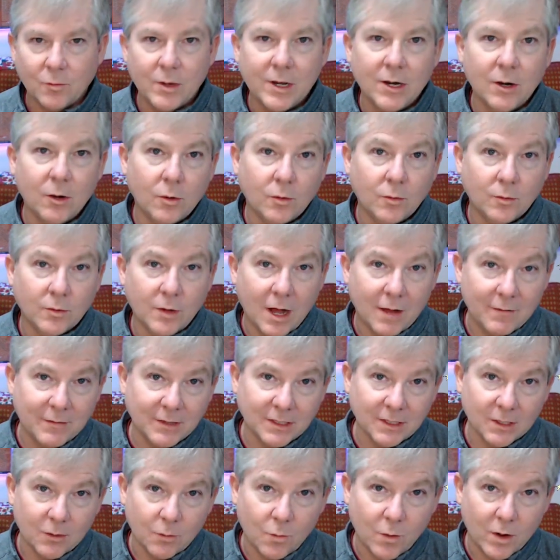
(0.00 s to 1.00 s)
We don't
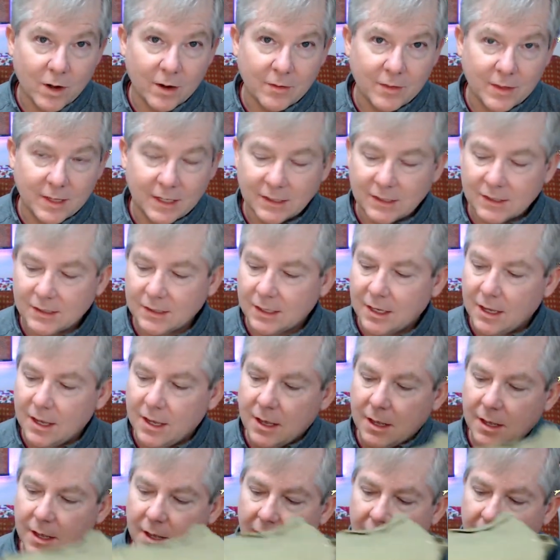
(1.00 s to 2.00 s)
obviously wear this
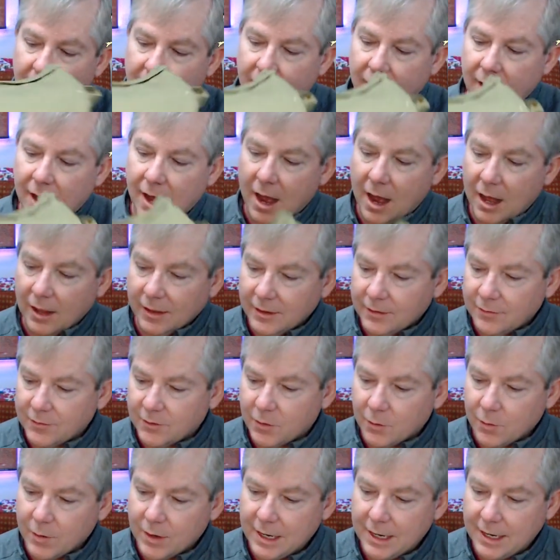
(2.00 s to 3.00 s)
olive
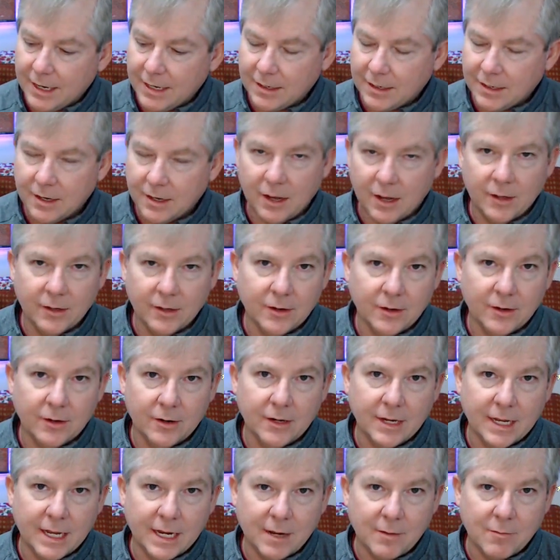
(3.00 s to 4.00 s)
green
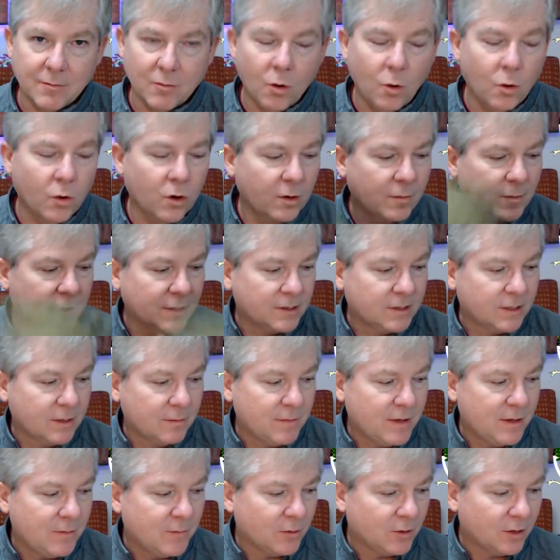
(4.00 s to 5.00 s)
color anymore, but
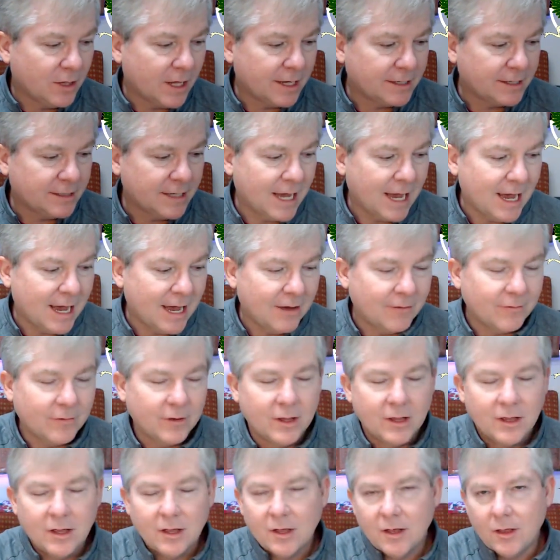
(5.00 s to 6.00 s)
some people like to have